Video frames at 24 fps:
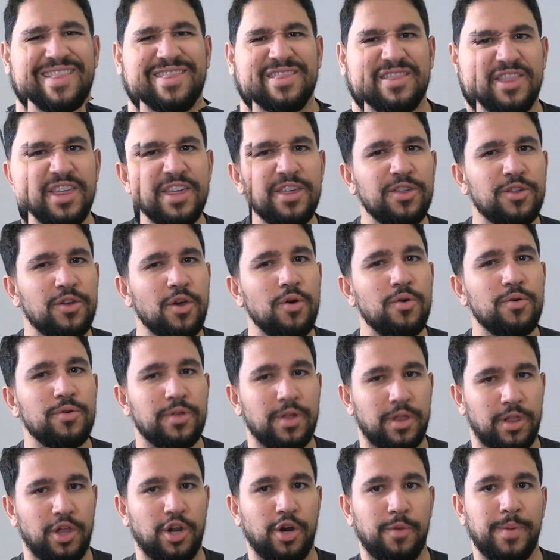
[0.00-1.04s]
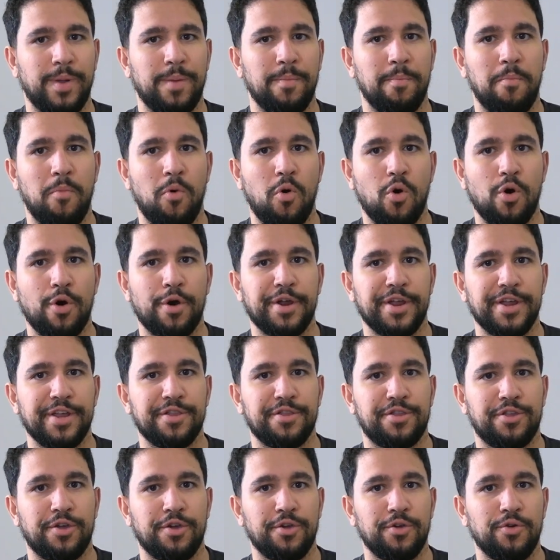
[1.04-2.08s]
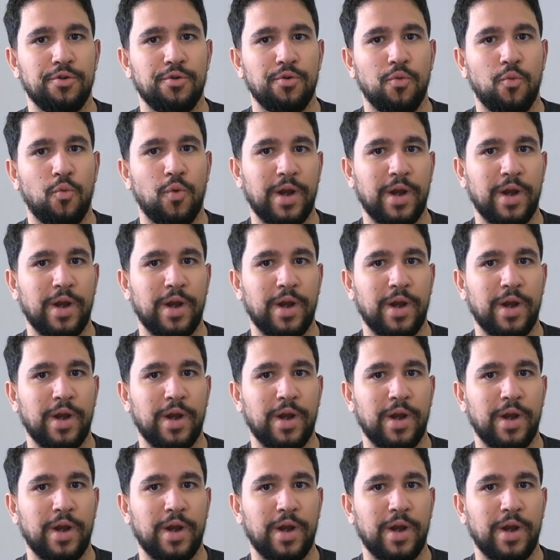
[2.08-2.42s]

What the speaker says: This goes a little bit more into